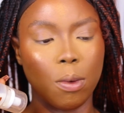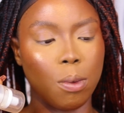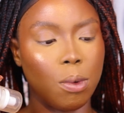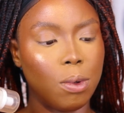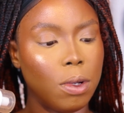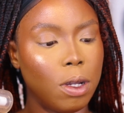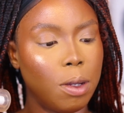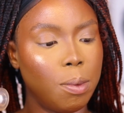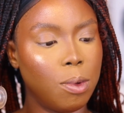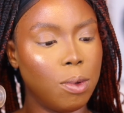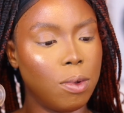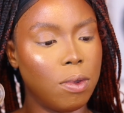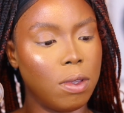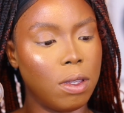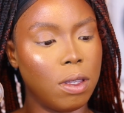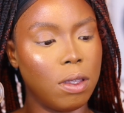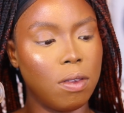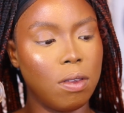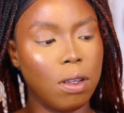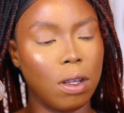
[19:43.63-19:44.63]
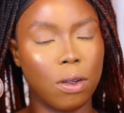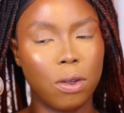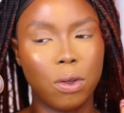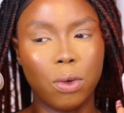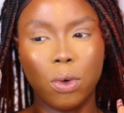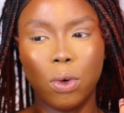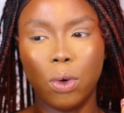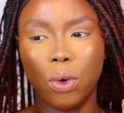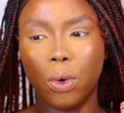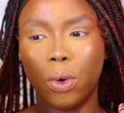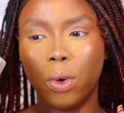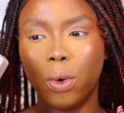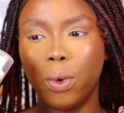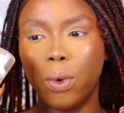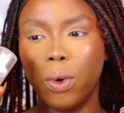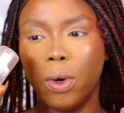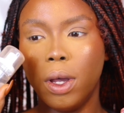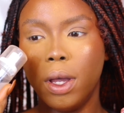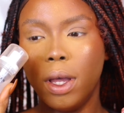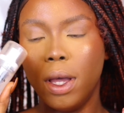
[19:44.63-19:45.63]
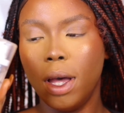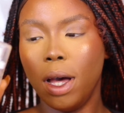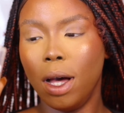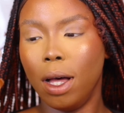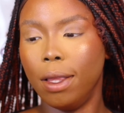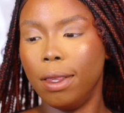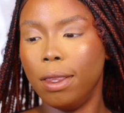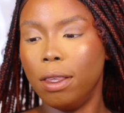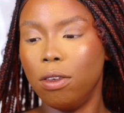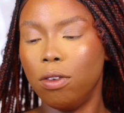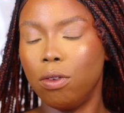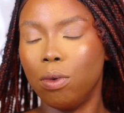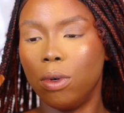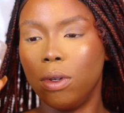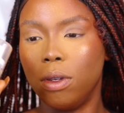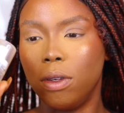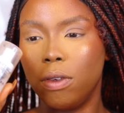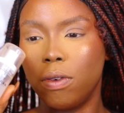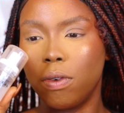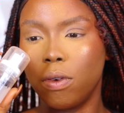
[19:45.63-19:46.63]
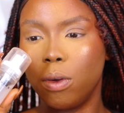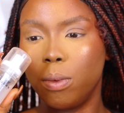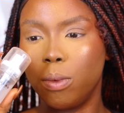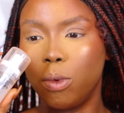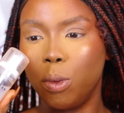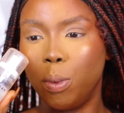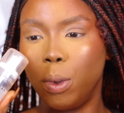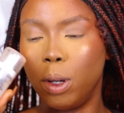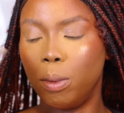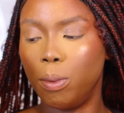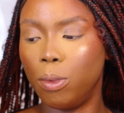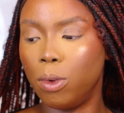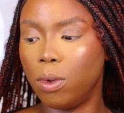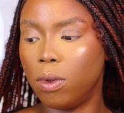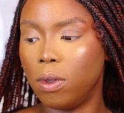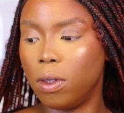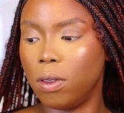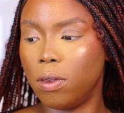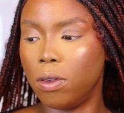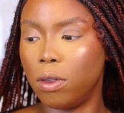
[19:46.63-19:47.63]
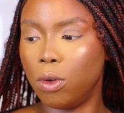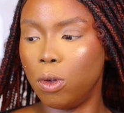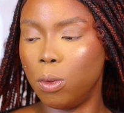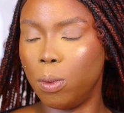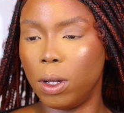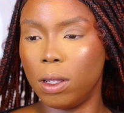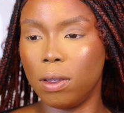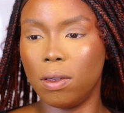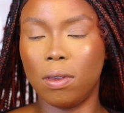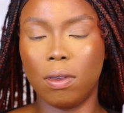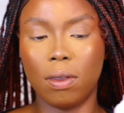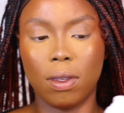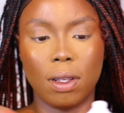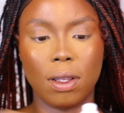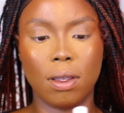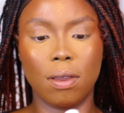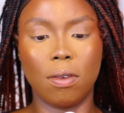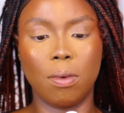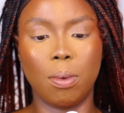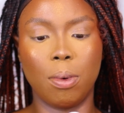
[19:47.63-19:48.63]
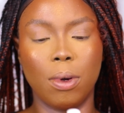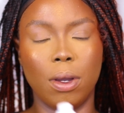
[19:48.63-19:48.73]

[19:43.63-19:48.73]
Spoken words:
From Hudabeauty, it's their Glow Cocoa, and this one is from Nuban Beauty, the Nuban Seal It